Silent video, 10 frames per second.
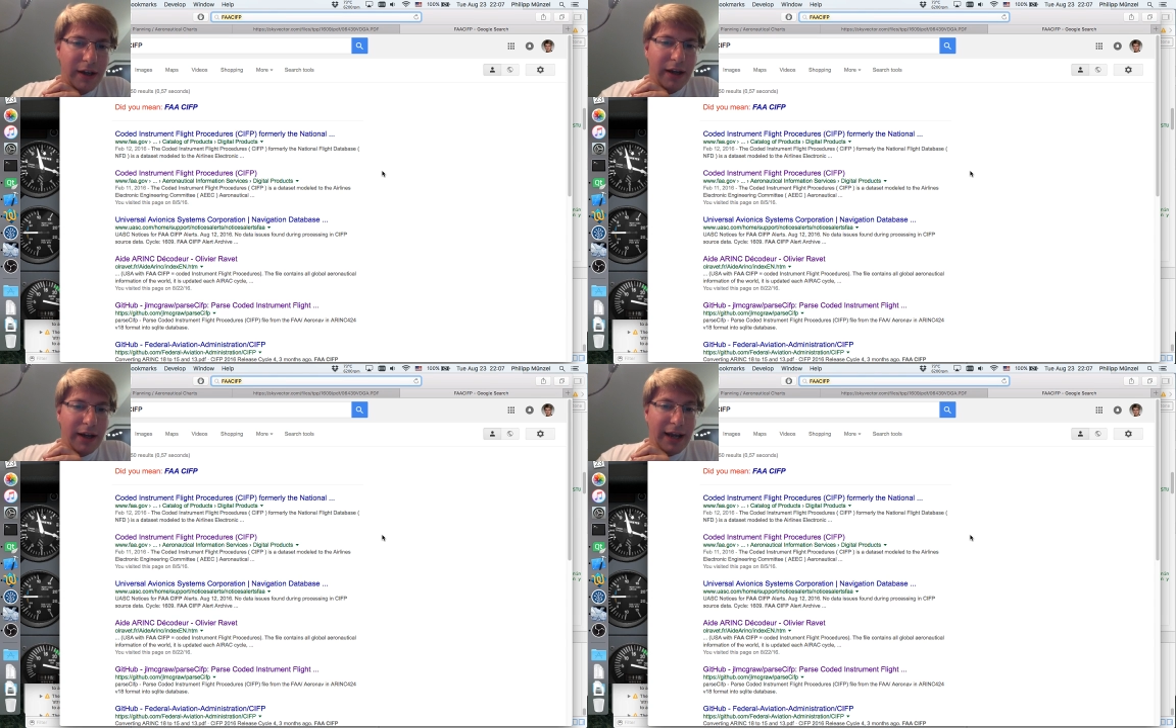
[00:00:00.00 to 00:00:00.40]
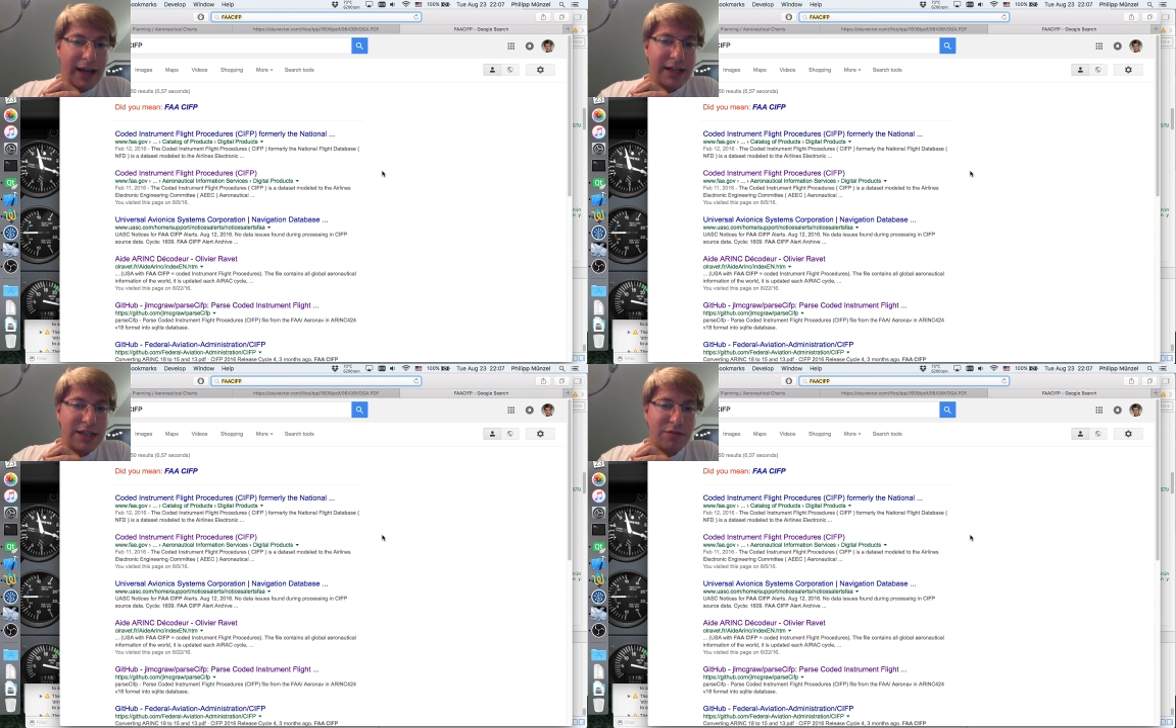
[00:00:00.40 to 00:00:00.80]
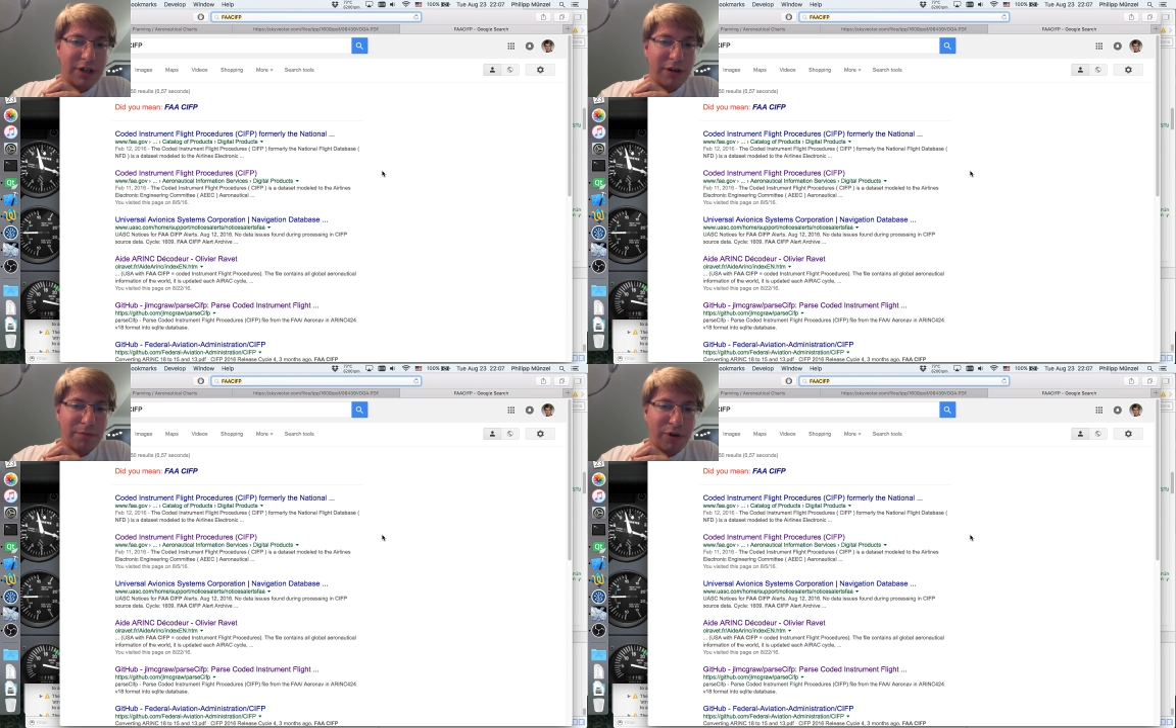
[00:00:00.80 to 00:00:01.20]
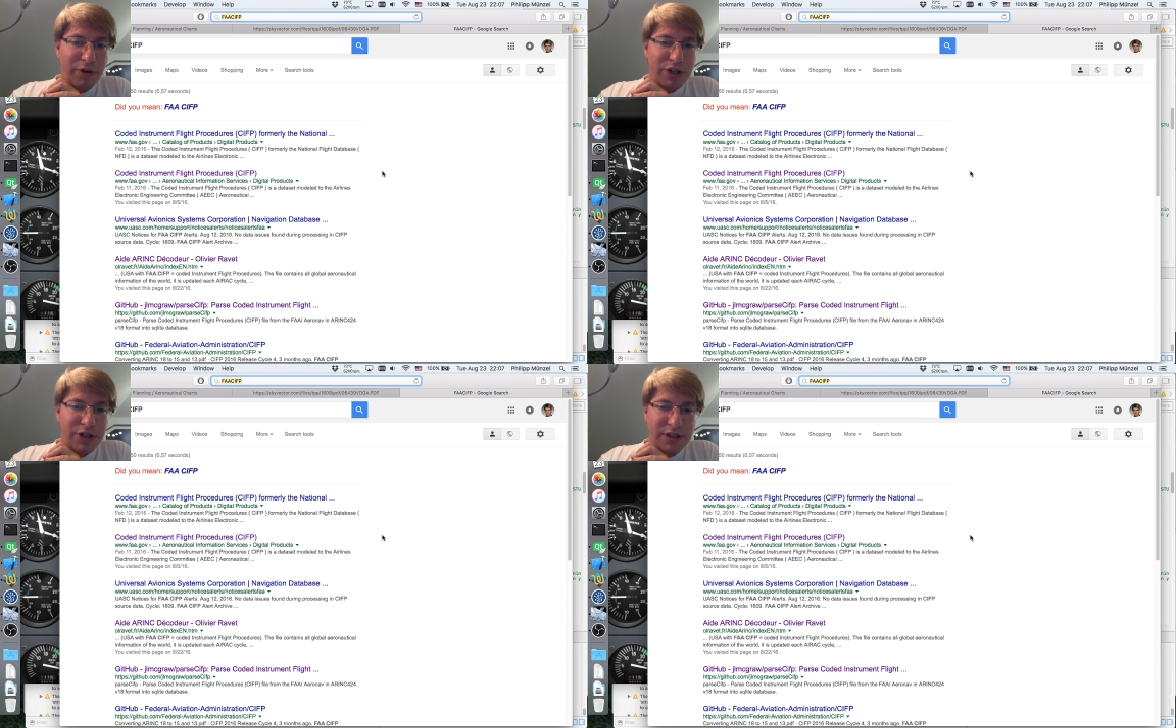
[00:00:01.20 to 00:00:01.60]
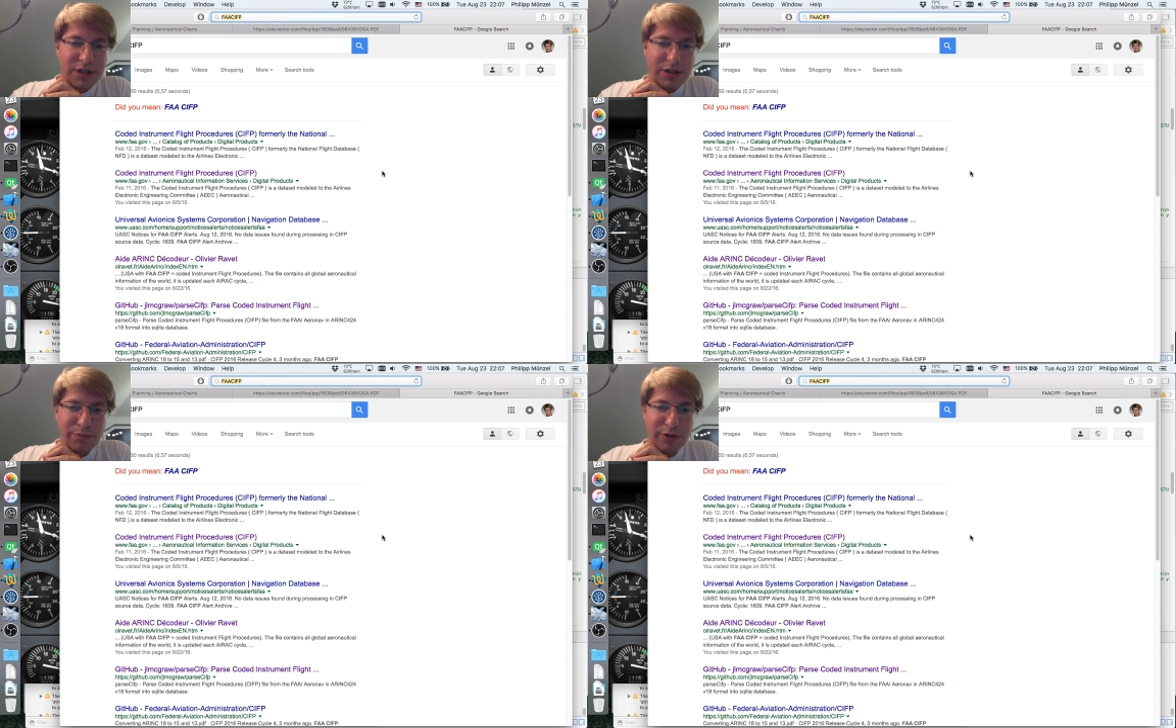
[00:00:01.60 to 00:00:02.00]
instrument
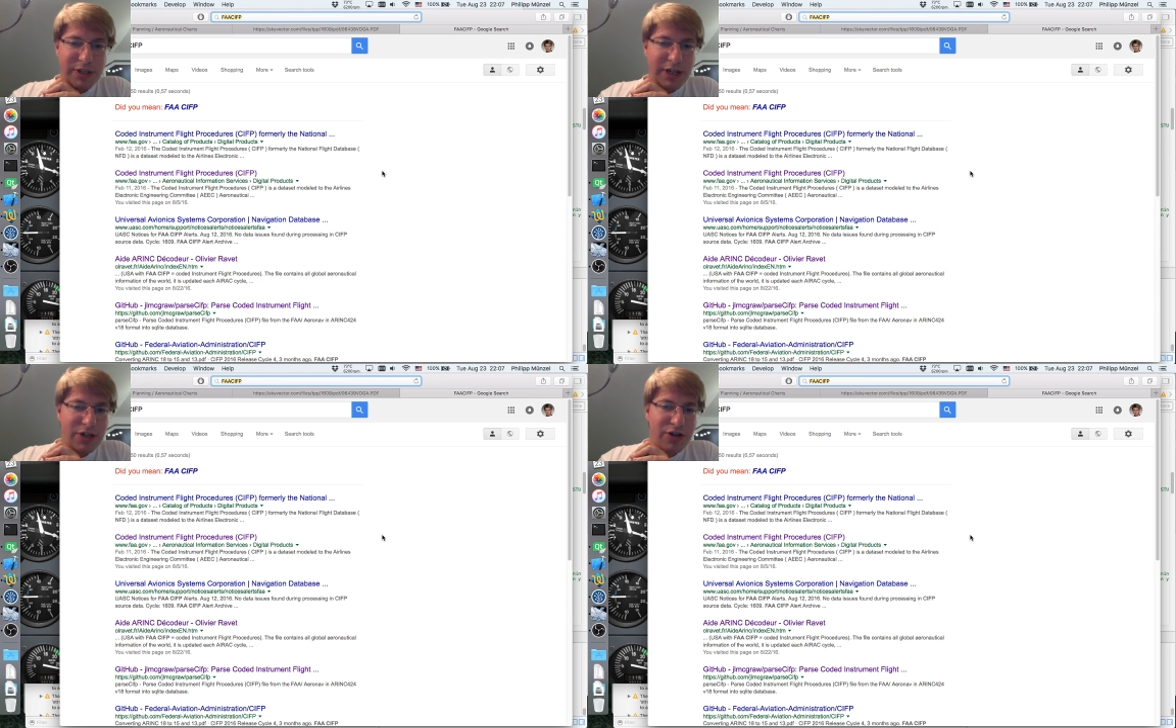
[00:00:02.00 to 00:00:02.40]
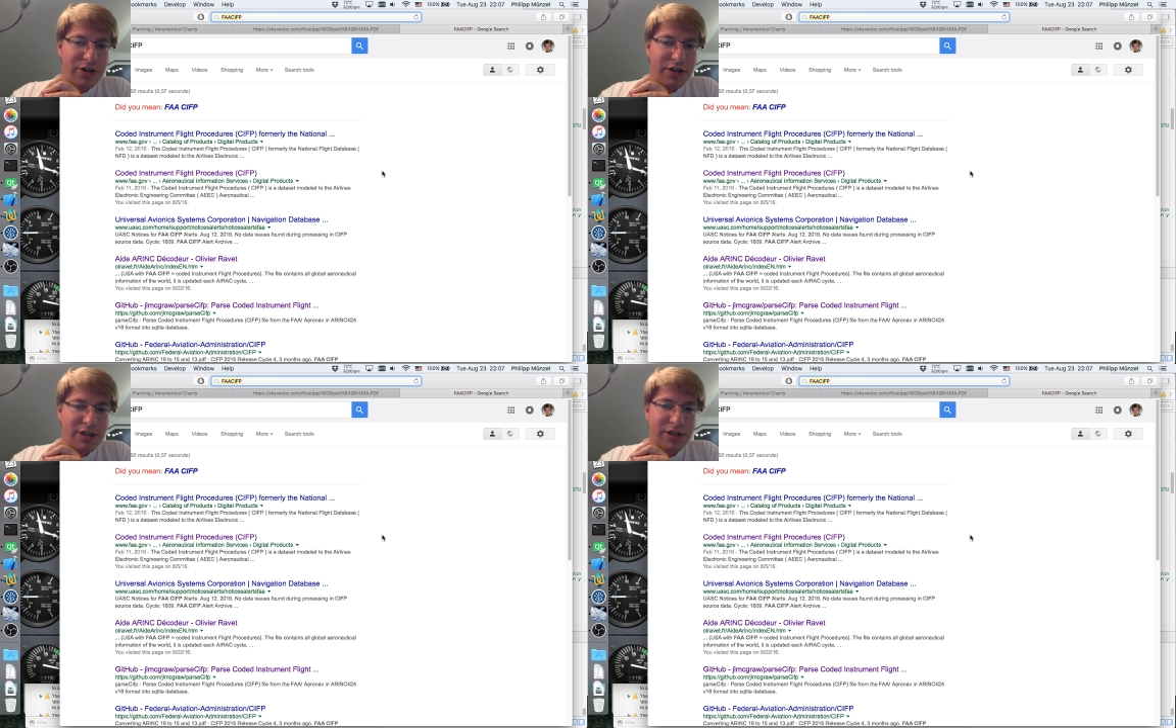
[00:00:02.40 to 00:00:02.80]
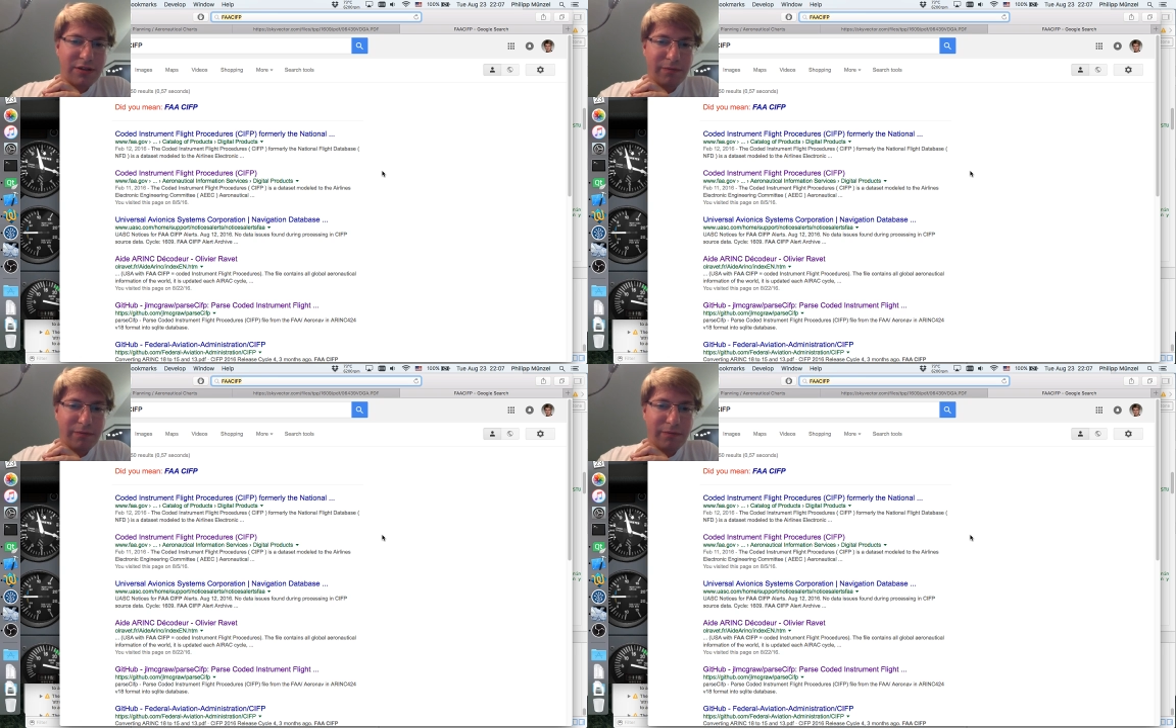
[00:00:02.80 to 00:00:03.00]
approaches, procedures